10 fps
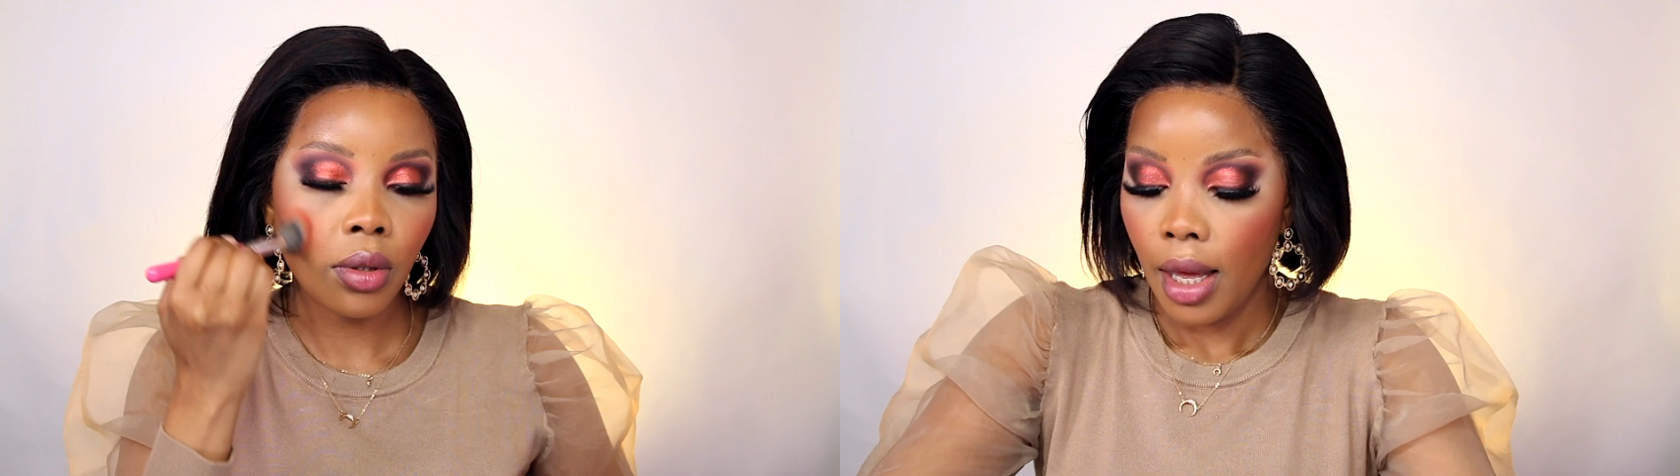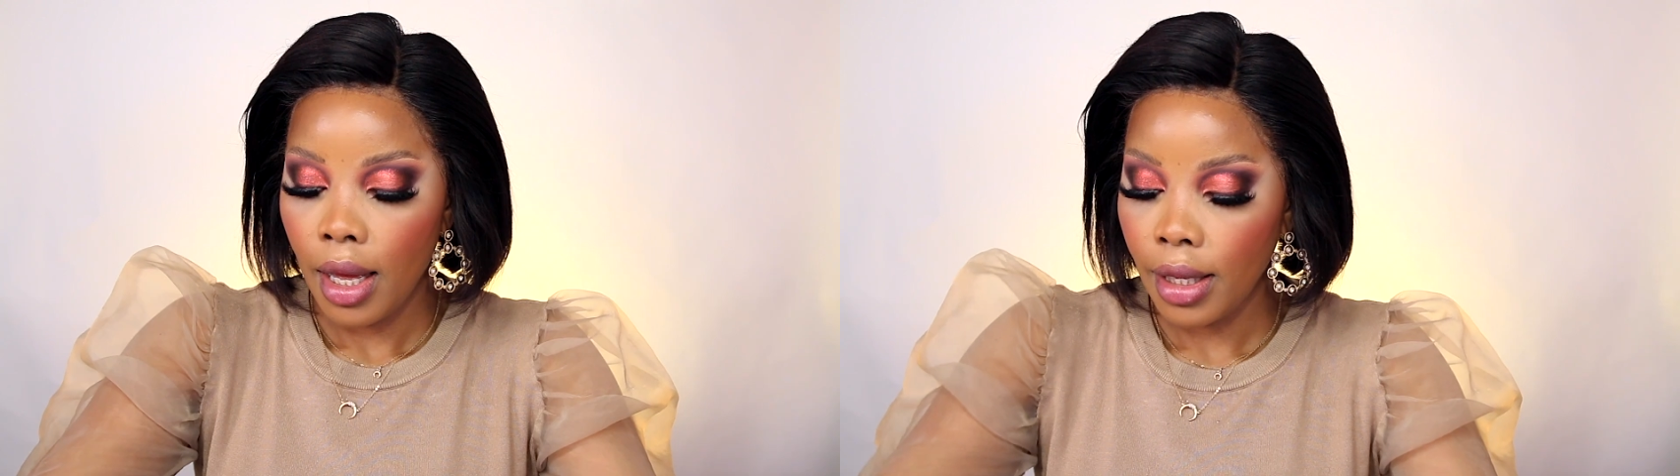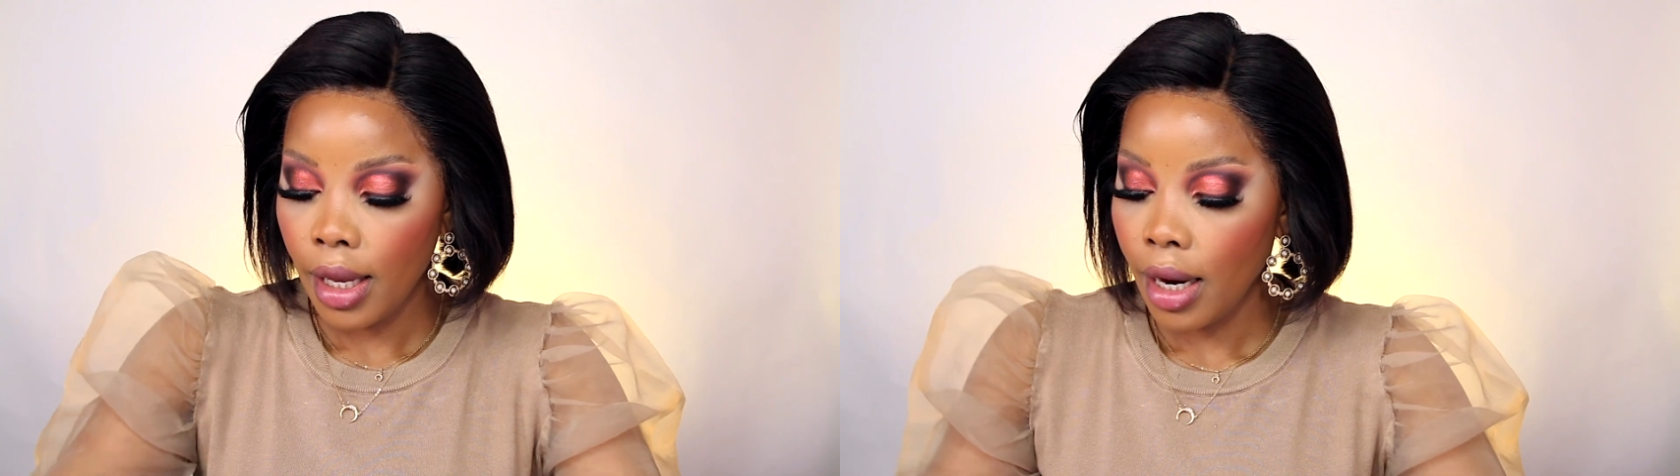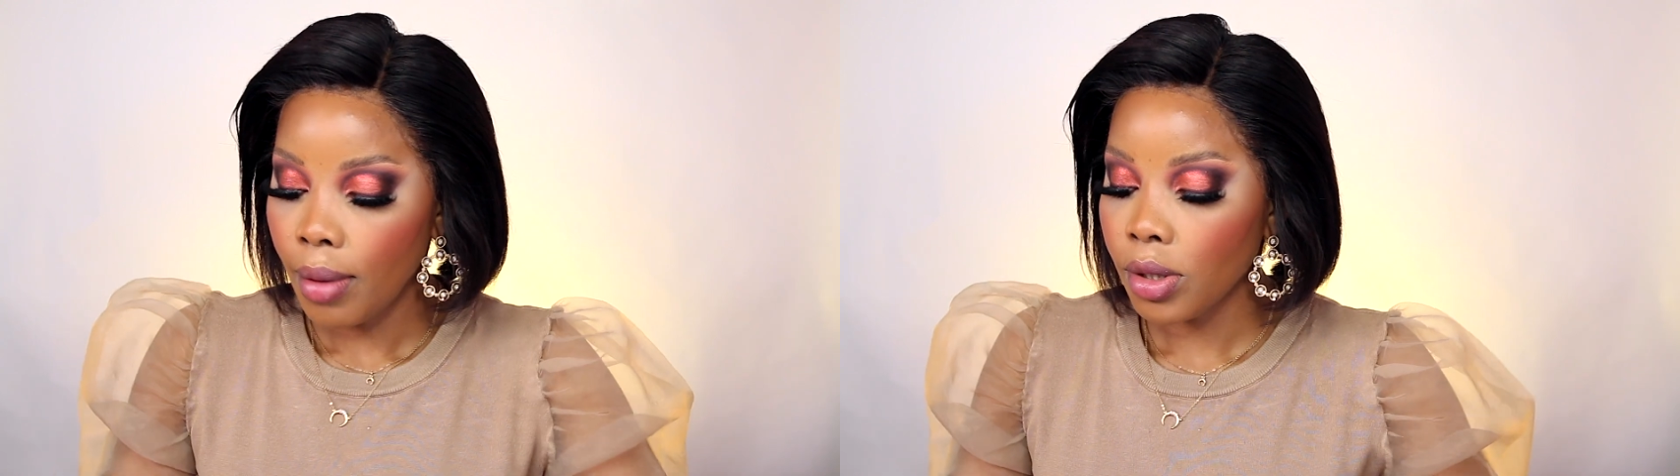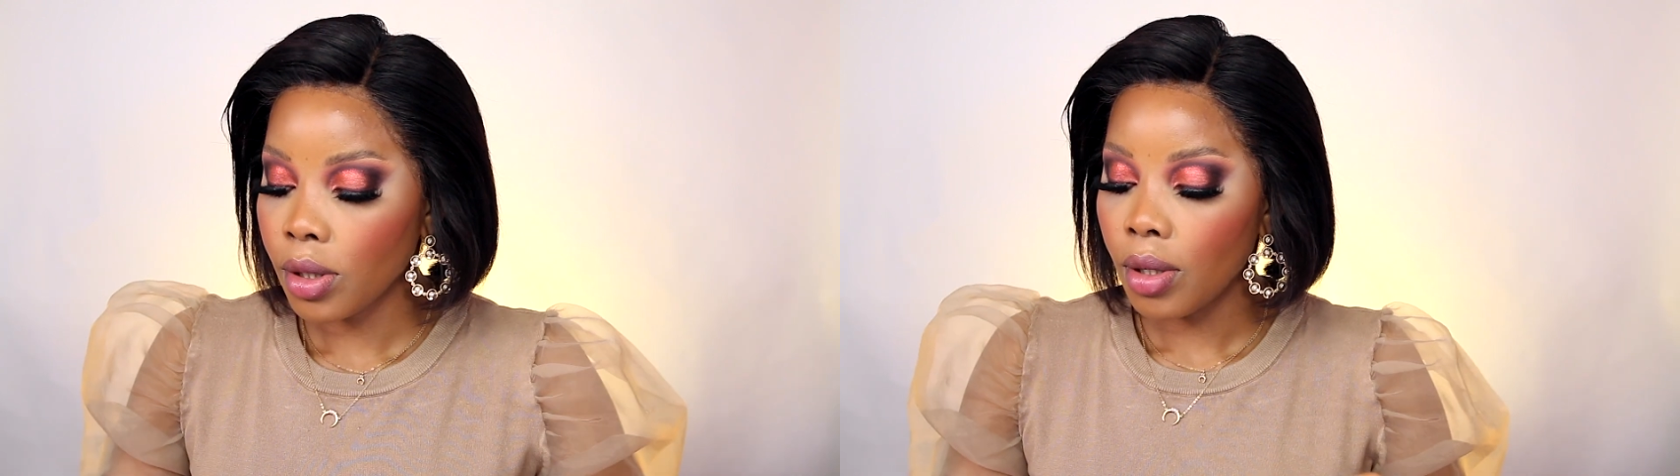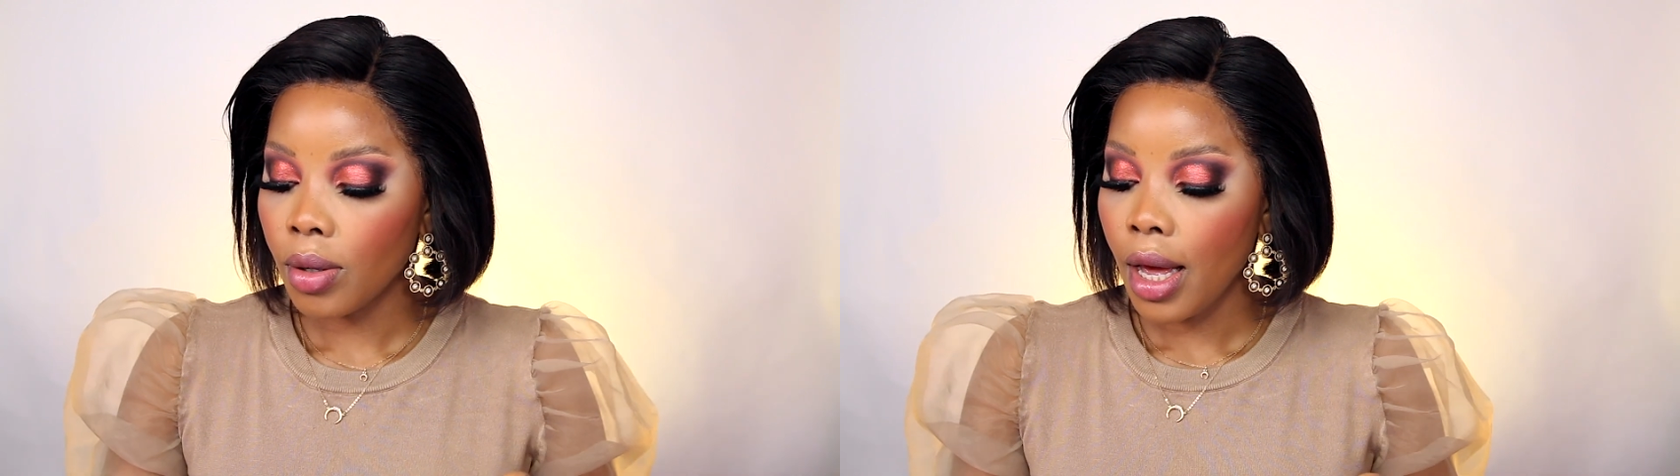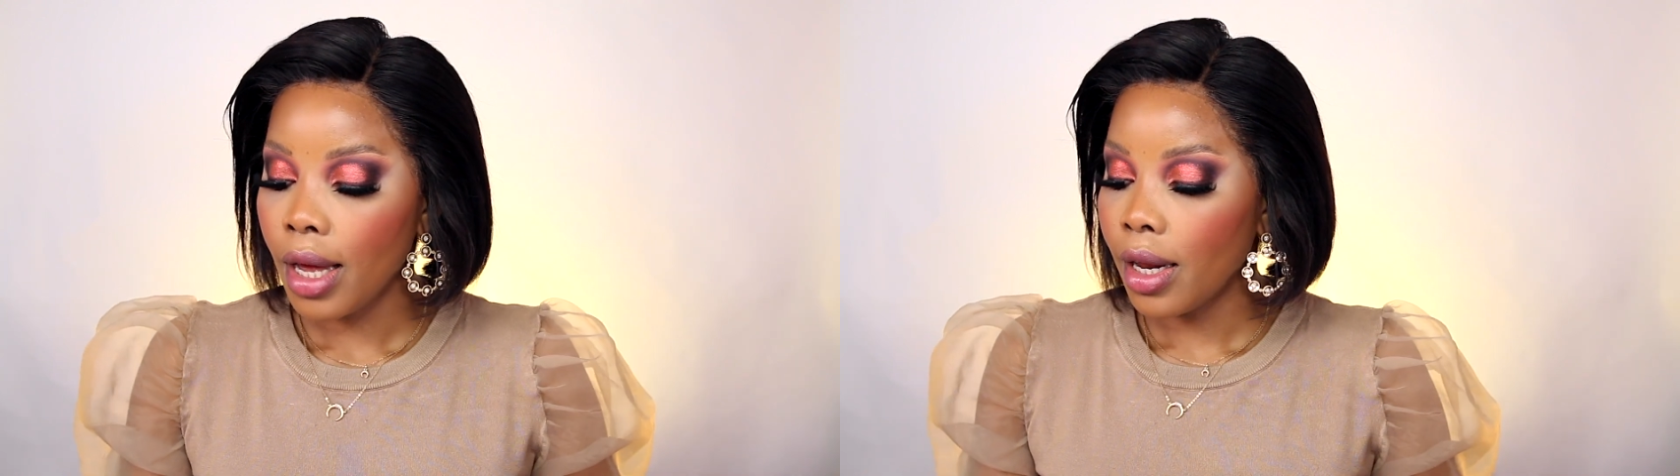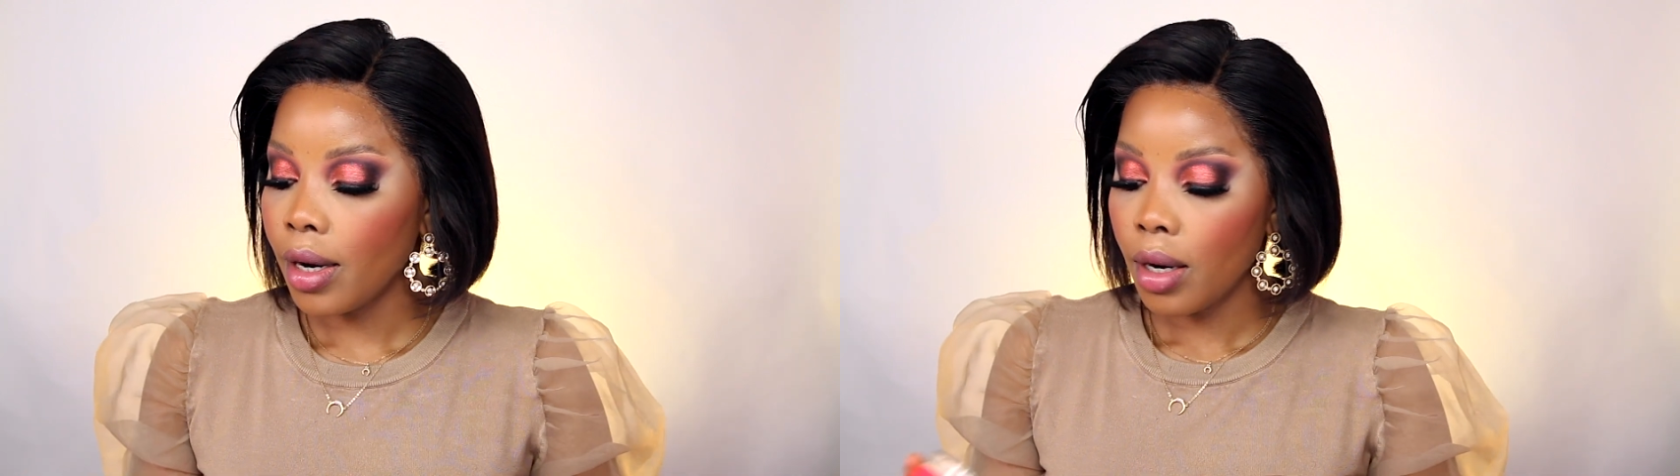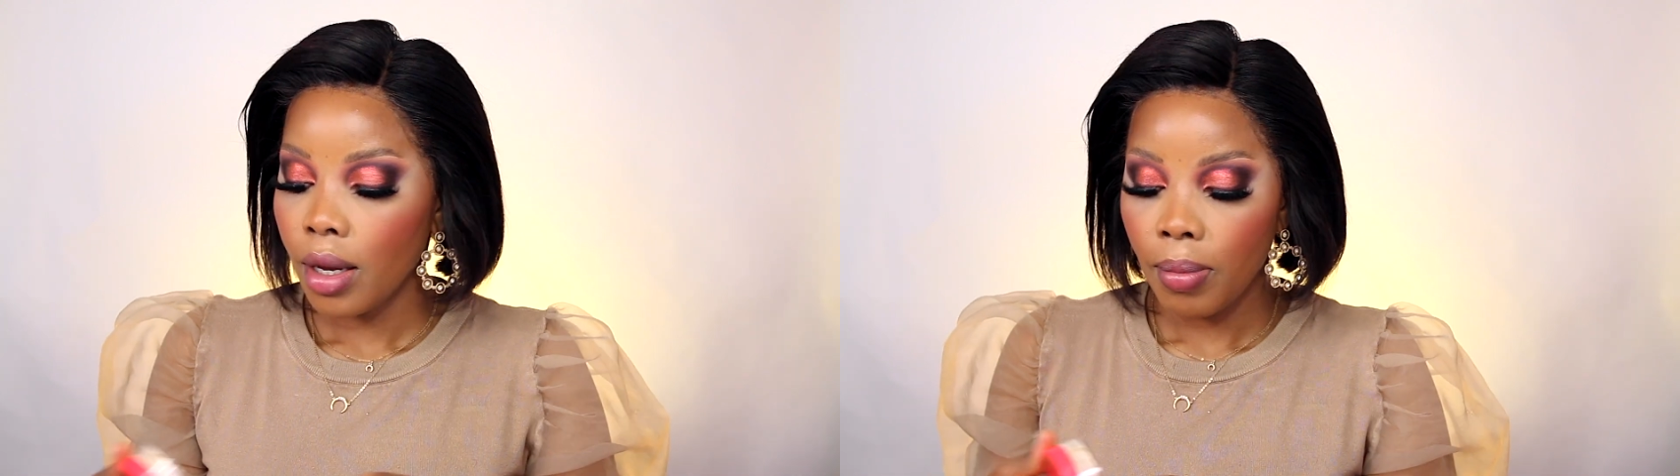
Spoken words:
And then I'm just gonna go ahead and